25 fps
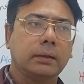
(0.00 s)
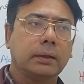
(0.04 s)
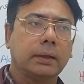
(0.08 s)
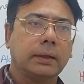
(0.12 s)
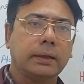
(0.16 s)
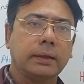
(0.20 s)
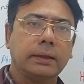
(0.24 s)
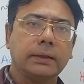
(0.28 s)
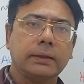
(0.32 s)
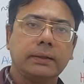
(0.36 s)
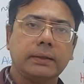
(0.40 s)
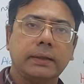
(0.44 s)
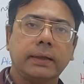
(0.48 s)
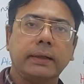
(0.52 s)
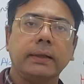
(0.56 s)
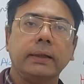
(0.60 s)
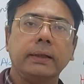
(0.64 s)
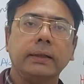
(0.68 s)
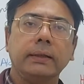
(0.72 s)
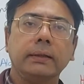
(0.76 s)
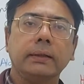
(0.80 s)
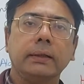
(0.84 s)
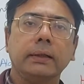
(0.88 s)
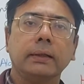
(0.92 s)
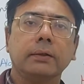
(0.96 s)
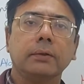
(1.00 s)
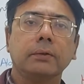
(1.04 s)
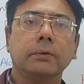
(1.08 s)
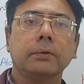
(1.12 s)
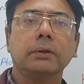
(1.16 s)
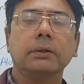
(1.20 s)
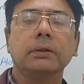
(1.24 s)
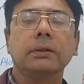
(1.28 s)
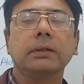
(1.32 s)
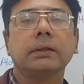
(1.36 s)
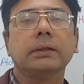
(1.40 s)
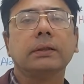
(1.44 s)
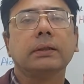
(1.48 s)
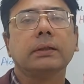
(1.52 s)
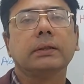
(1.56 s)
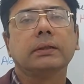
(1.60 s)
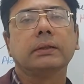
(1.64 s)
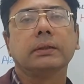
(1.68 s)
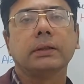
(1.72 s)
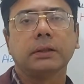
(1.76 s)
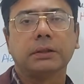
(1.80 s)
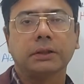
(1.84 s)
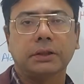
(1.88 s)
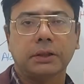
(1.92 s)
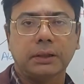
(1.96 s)
understanding the closed ring
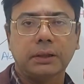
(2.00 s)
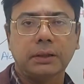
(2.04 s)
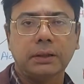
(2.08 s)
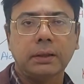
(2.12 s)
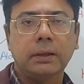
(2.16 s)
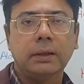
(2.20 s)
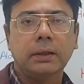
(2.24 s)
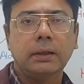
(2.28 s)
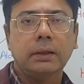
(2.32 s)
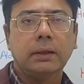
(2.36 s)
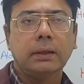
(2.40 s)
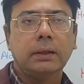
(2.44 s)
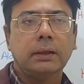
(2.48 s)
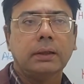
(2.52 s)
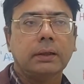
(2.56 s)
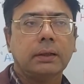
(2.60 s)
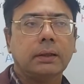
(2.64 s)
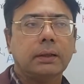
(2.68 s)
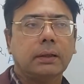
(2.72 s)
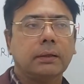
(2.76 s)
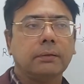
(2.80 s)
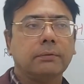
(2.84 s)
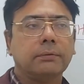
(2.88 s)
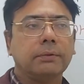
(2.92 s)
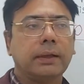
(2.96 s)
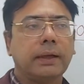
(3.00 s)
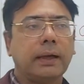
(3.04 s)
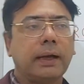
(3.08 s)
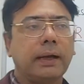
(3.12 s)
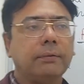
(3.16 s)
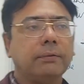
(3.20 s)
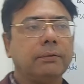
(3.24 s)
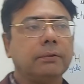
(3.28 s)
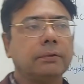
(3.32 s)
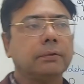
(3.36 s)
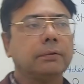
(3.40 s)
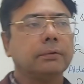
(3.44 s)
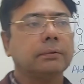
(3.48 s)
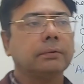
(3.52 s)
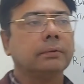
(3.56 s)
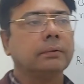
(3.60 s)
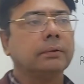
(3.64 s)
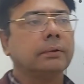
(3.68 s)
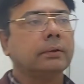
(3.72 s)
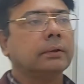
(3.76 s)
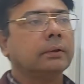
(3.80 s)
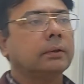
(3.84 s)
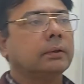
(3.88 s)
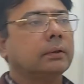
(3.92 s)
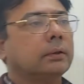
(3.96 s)
structure, we have
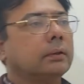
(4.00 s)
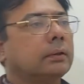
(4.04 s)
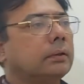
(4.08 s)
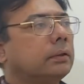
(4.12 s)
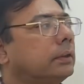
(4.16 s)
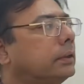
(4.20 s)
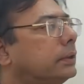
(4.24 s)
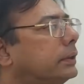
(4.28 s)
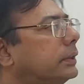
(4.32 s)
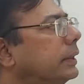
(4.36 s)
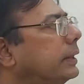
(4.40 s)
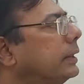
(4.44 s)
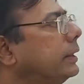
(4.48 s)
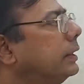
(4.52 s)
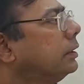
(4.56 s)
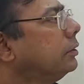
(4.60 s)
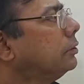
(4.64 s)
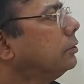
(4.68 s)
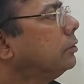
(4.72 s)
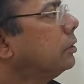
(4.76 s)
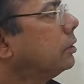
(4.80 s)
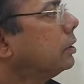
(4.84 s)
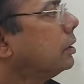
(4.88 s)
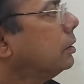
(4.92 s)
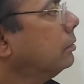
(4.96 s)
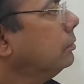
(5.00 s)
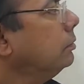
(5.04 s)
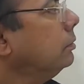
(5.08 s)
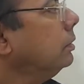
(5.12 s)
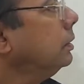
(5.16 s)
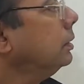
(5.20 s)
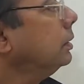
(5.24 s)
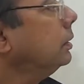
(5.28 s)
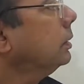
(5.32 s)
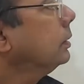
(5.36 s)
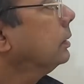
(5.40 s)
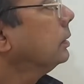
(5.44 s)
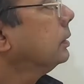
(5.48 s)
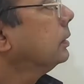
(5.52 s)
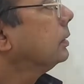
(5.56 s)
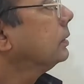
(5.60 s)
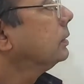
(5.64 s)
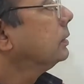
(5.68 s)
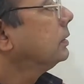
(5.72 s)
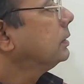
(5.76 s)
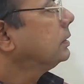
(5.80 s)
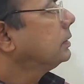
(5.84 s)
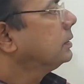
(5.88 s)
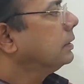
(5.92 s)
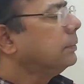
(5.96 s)
to take into account
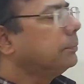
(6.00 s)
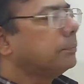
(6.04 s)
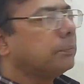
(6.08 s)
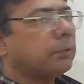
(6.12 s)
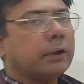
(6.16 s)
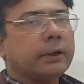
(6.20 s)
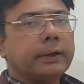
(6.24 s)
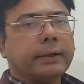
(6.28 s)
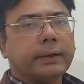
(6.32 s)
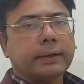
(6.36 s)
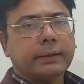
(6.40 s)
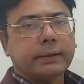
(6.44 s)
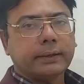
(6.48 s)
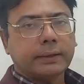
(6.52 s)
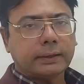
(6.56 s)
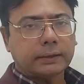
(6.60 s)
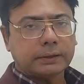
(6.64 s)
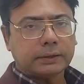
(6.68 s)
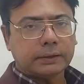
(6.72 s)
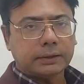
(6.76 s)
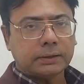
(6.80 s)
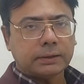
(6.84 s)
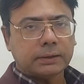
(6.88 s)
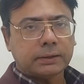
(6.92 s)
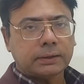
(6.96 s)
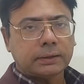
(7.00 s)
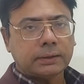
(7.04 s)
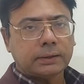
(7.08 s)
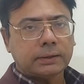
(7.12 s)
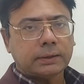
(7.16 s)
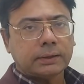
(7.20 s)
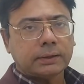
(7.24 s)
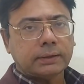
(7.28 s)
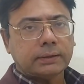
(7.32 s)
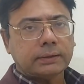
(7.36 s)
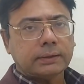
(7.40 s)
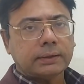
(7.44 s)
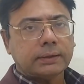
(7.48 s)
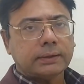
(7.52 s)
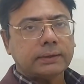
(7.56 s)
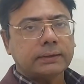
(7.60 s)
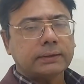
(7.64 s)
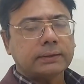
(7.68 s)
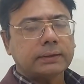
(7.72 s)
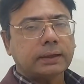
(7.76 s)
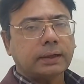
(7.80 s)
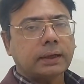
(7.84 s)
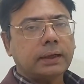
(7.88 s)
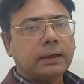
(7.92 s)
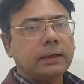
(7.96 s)
this important reaction, that
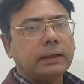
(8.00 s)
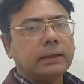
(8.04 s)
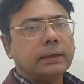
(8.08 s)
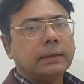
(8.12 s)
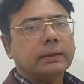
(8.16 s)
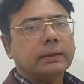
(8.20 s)
is called